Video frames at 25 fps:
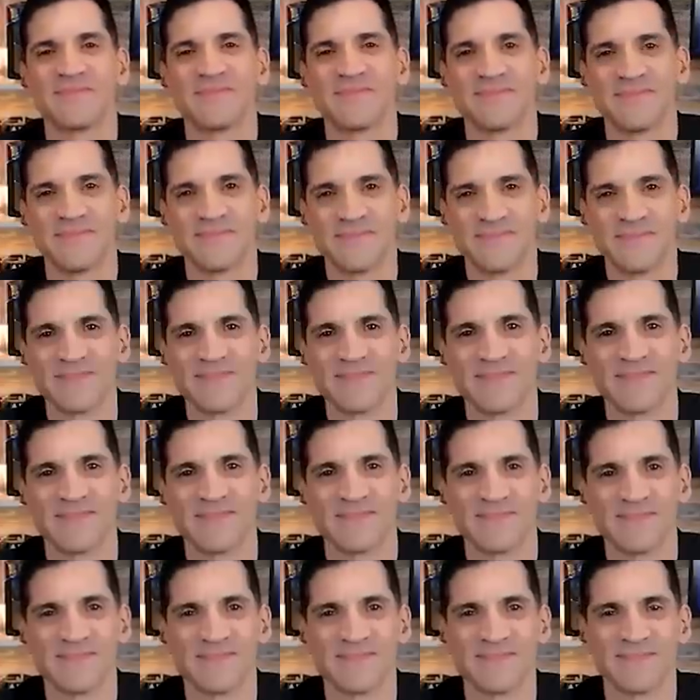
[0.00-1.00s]

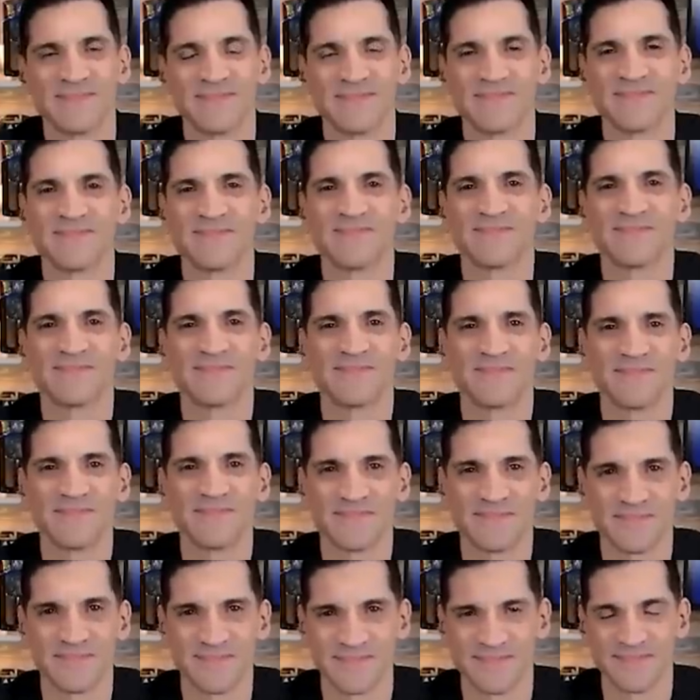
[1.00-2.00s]

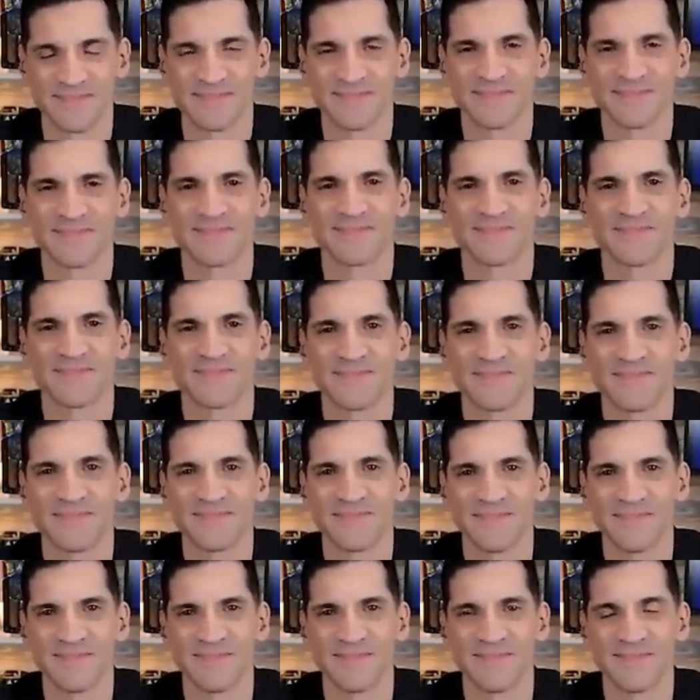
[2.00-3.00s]

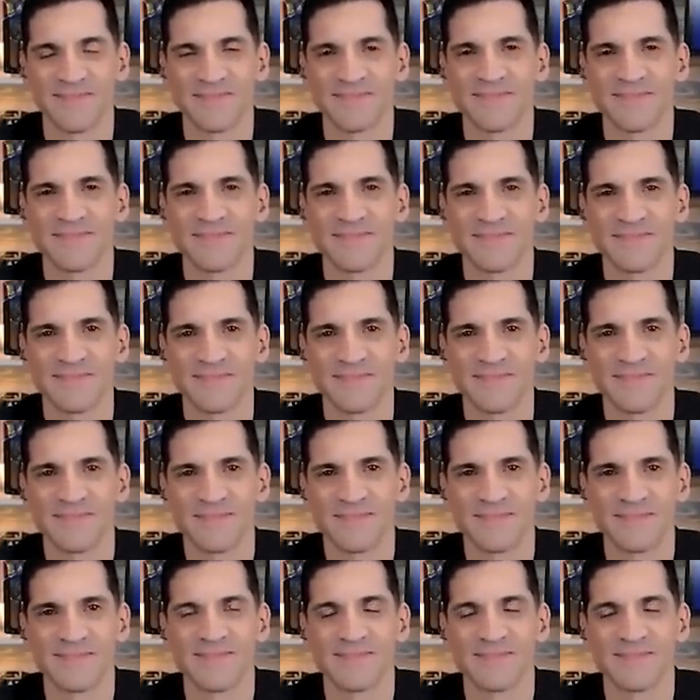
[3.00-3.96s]
(silent)